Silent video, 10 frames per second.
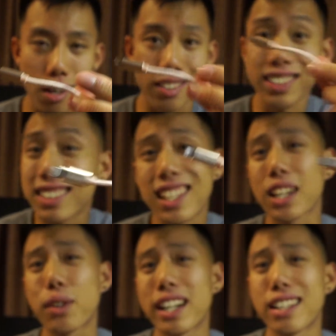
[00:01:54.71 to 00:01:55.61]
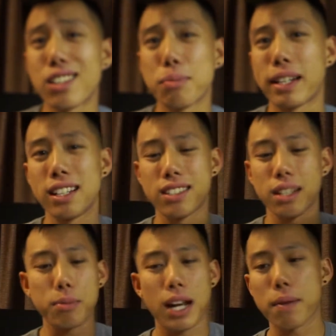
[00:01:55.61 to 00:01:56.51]
this is not great either, because
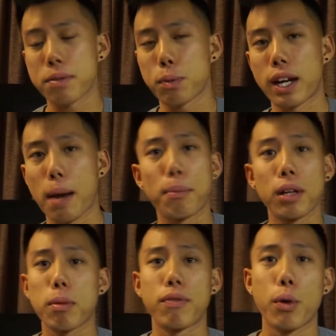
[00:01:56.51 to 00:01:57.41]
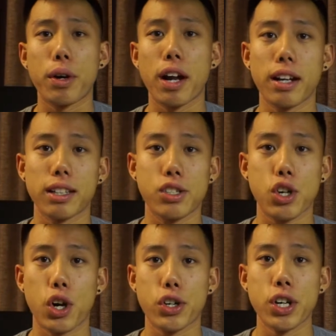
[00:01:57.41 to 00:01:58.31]
sometimes when I plug my phone in at night to
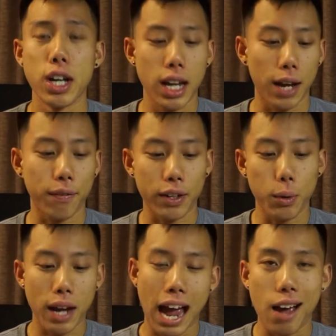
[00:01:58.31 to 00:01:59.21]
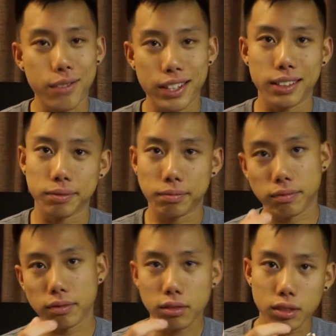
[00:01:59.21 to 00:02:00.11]
charge, if I don't have it
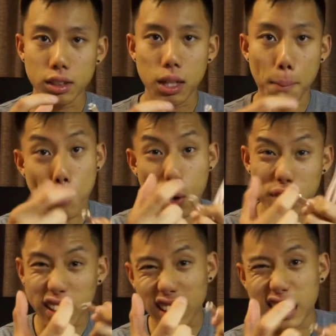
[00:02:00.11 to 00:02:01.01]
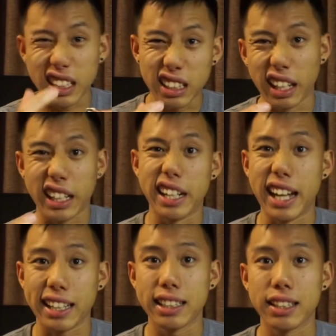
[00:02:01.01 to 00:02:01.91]
perfectly like
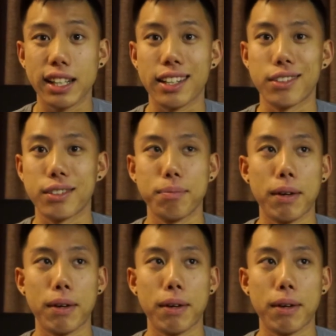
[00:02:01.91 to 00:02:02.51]
connected, my